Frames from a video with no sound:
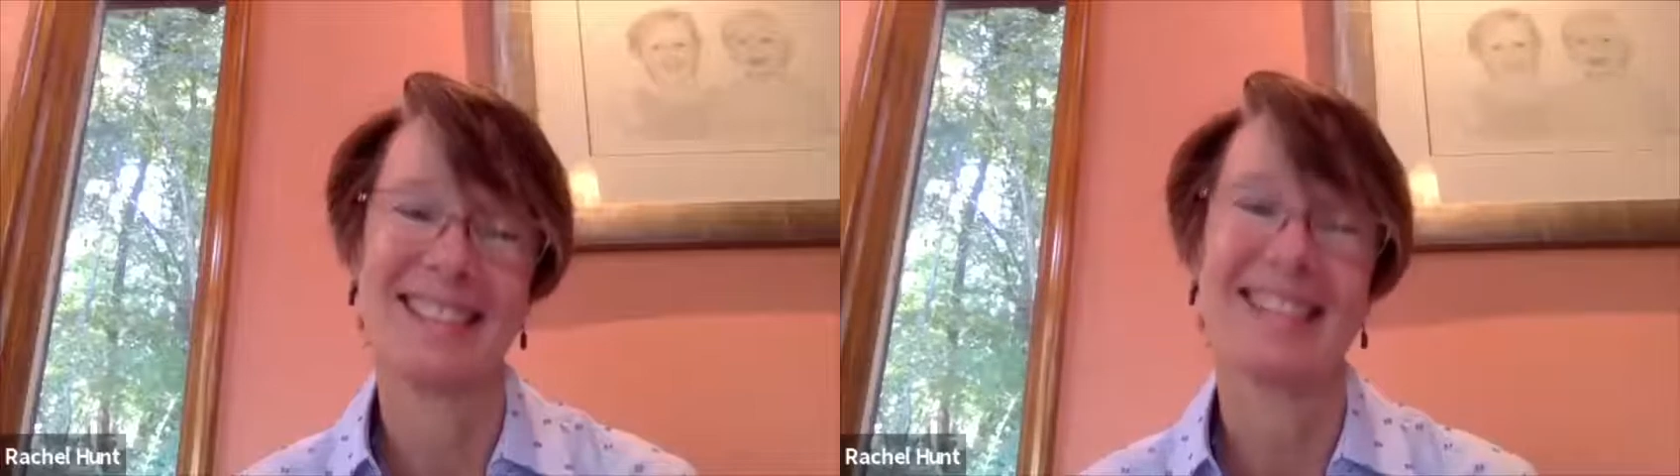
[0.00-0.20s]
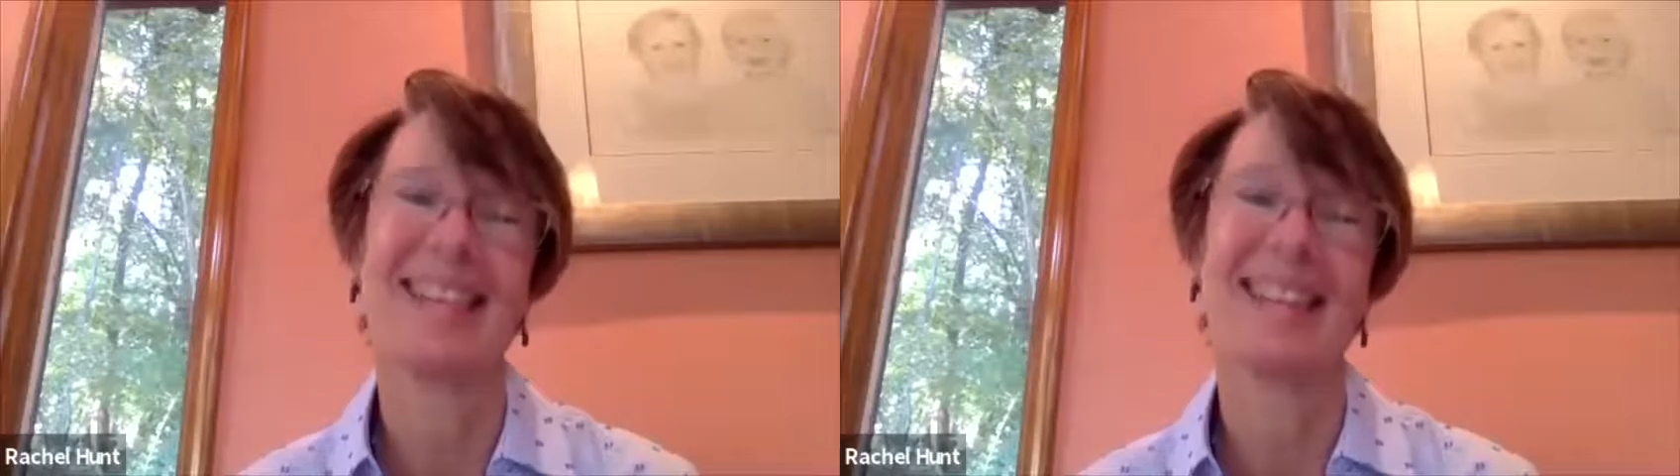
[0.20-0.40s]

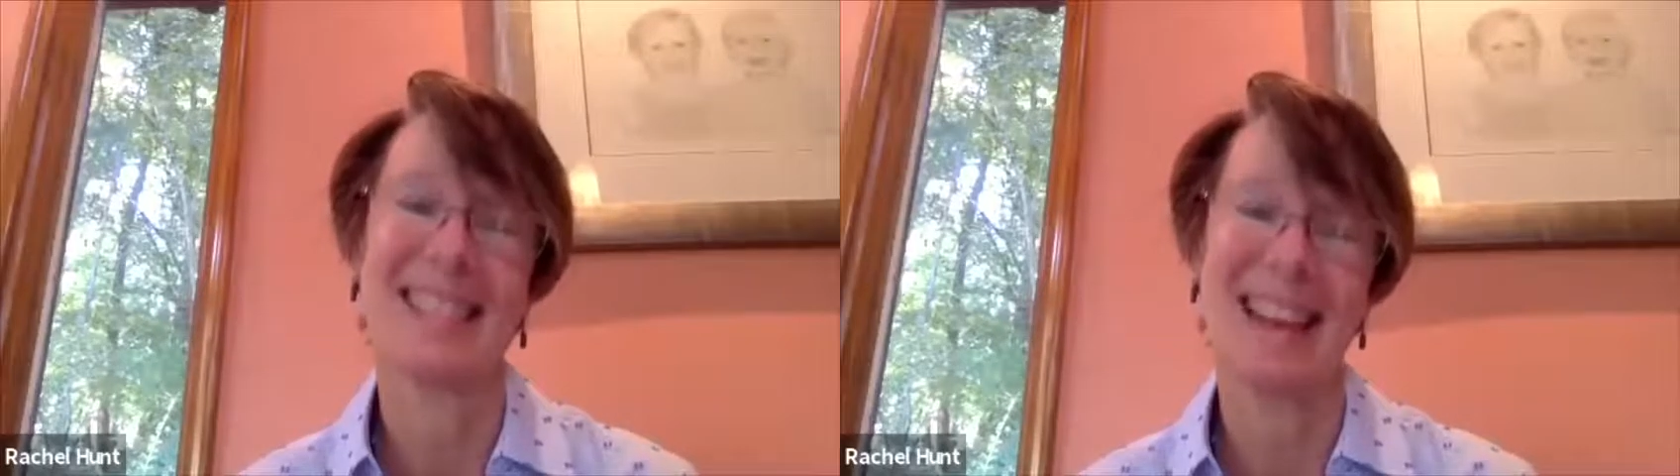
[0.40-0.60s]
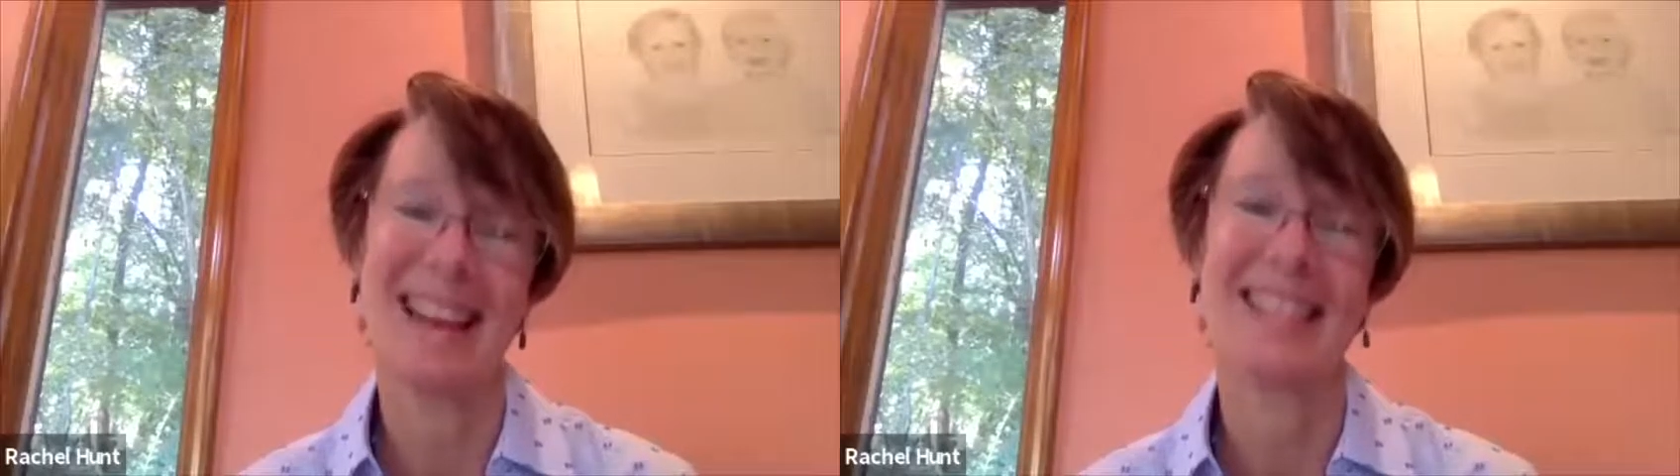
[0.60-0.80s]

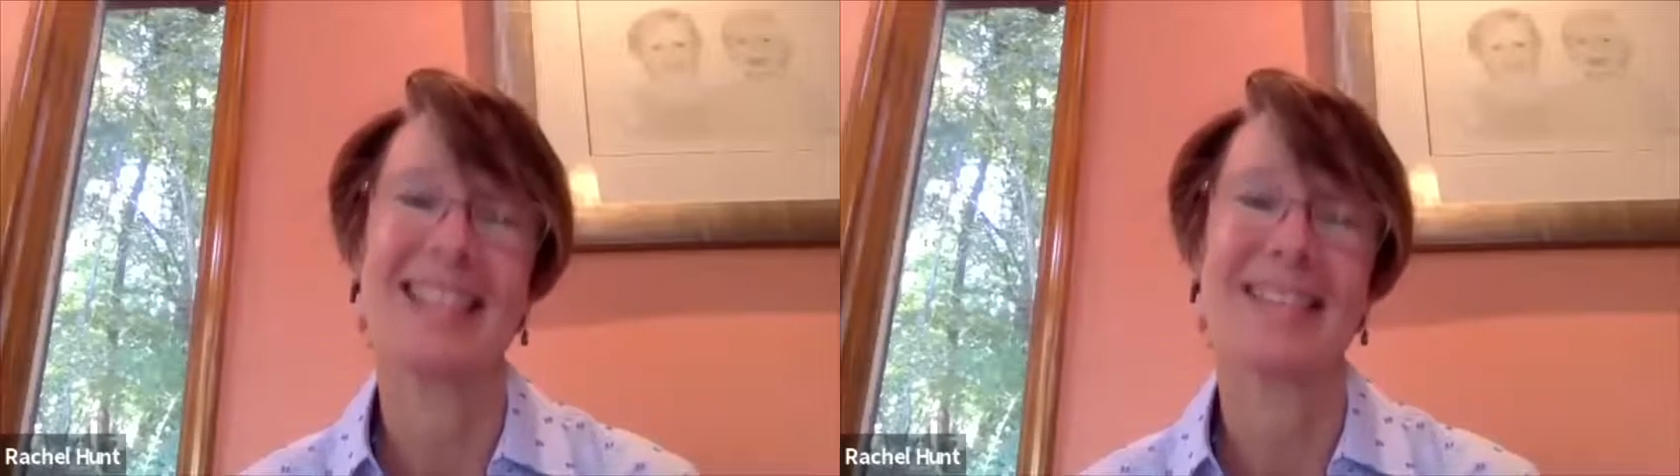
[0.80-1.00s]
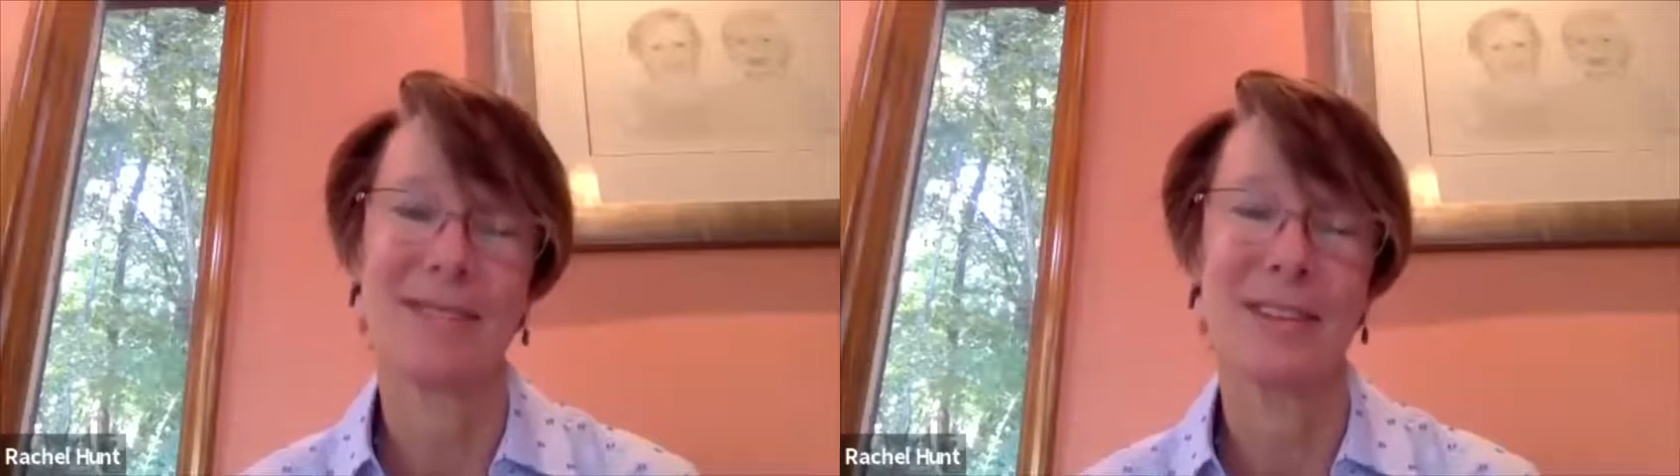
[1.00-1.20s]

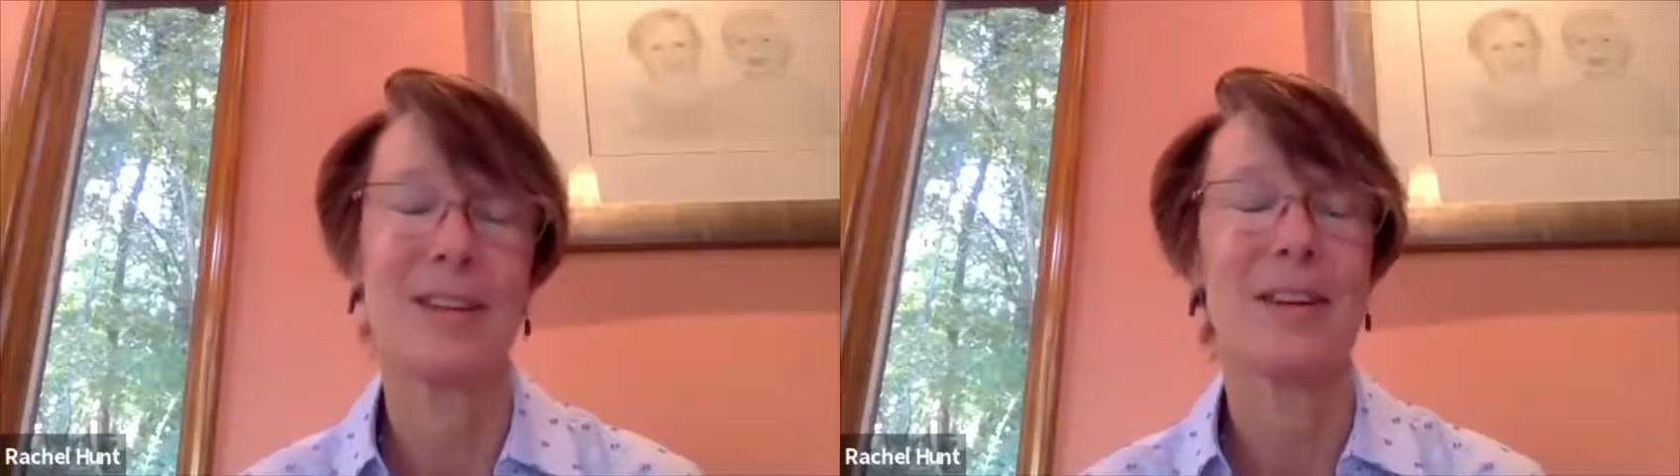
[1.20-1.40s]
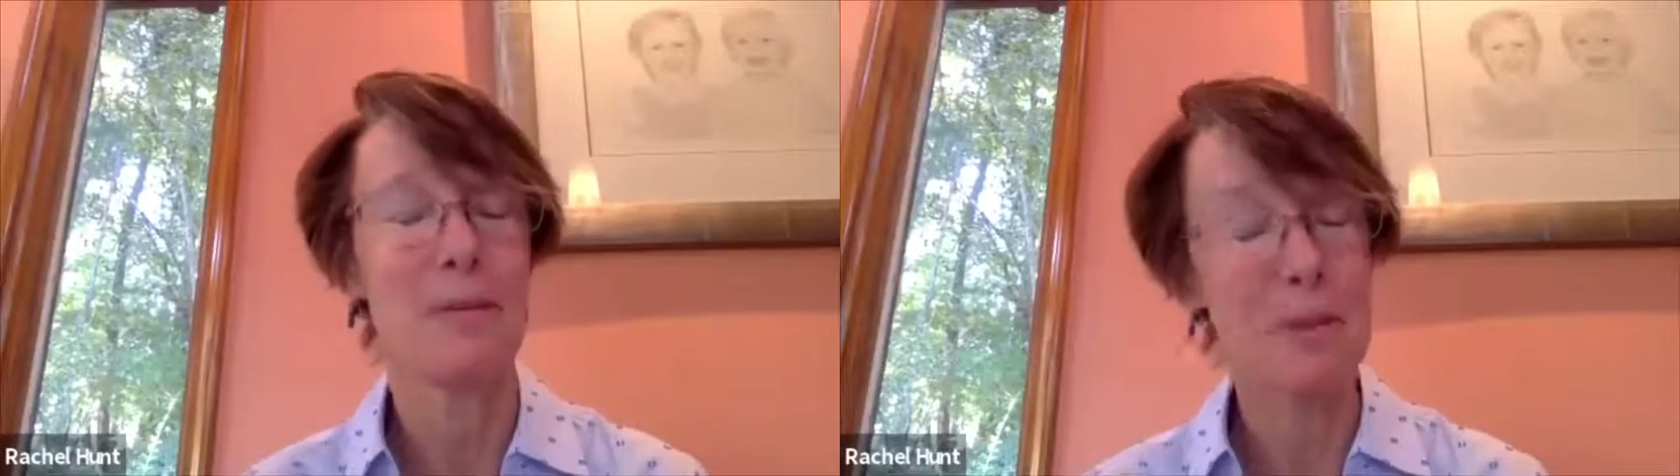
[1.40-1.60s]
exactly.
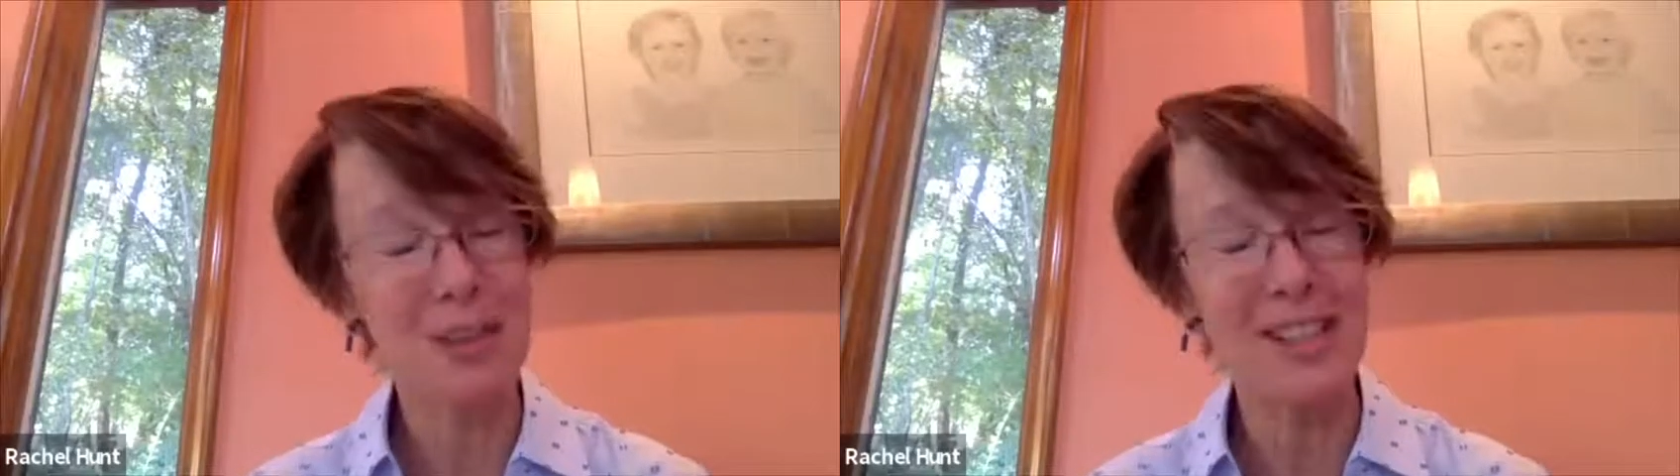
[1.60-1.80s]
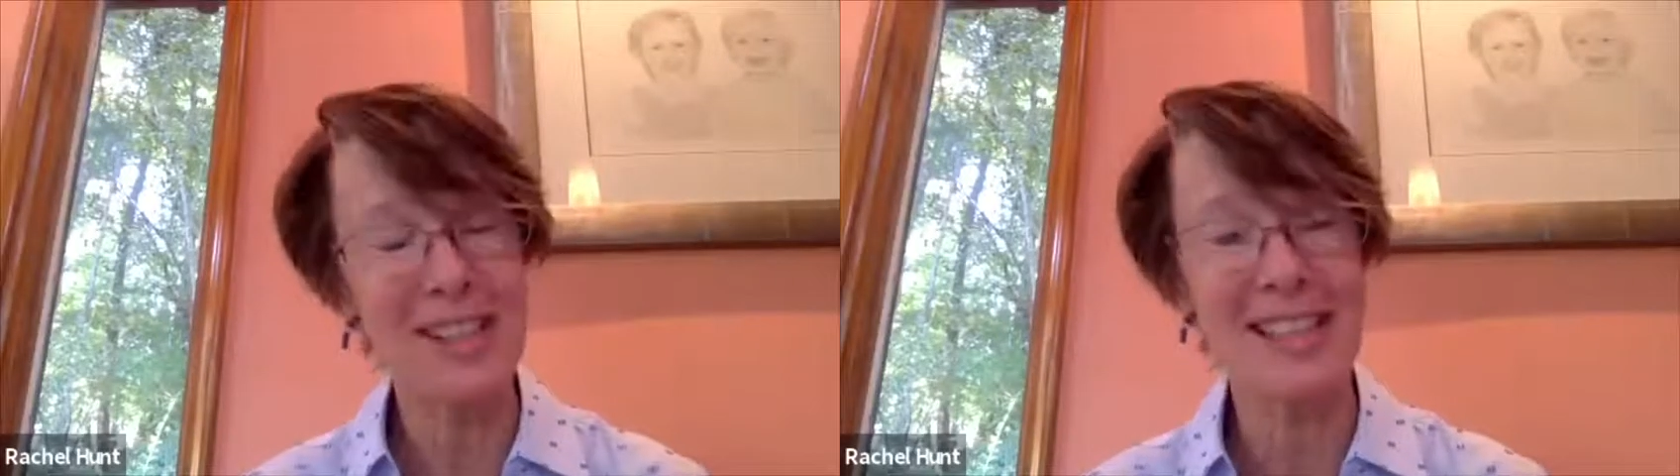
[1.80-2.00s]
Well,
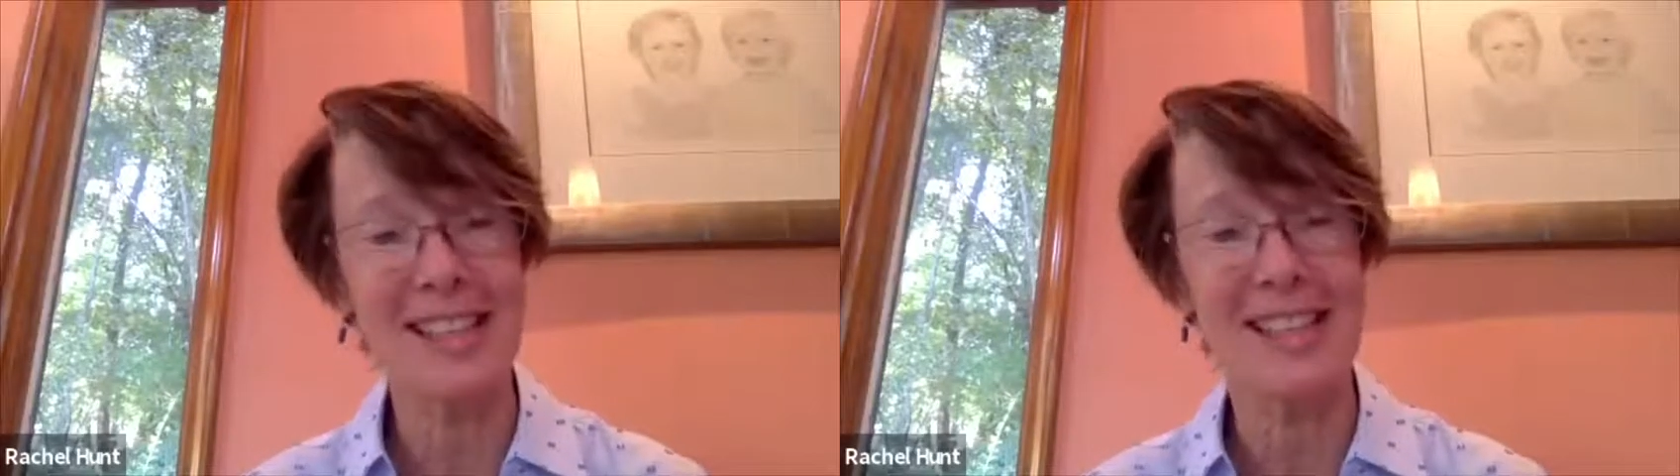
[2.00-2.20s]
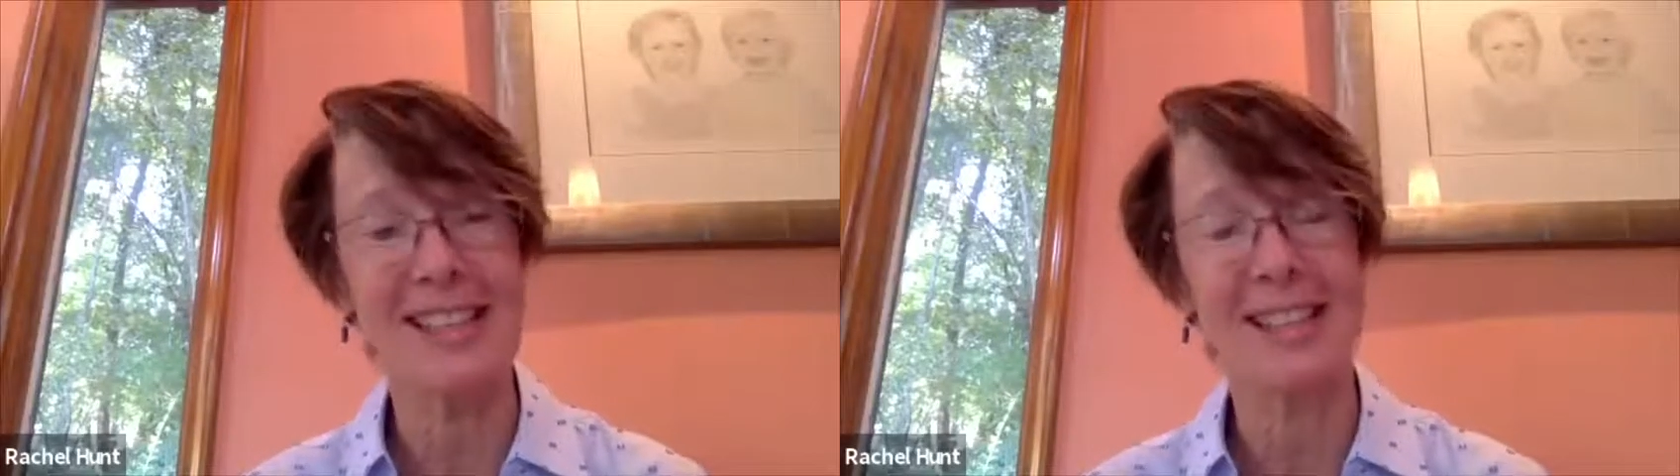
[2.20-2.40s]

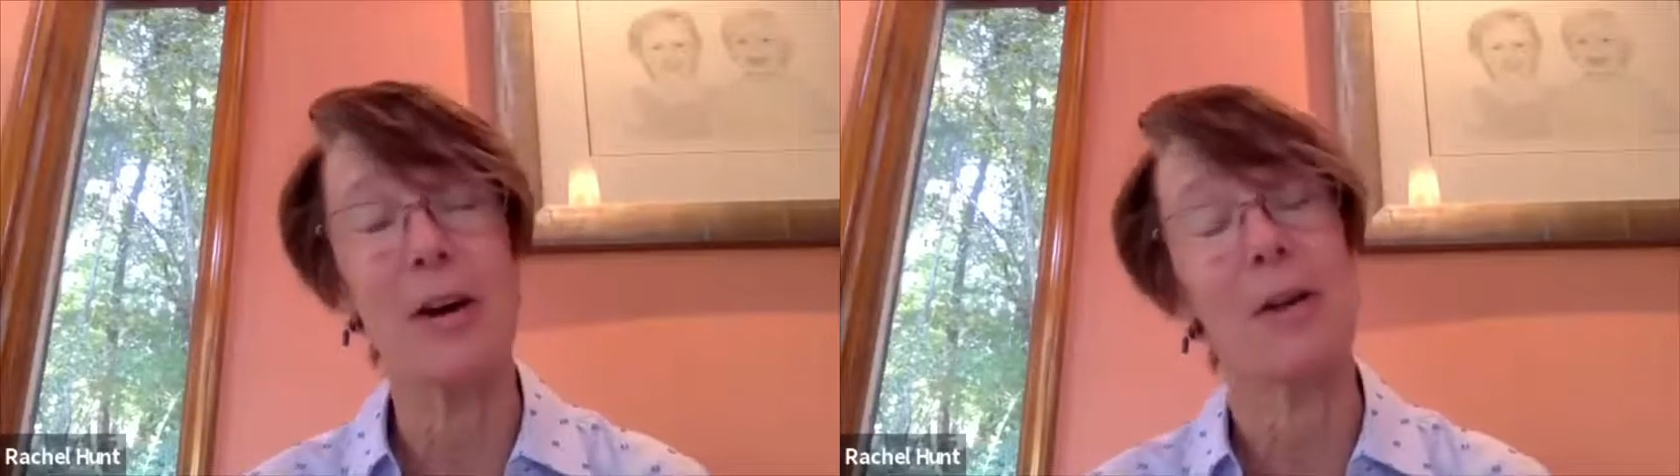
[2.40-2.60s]
good. So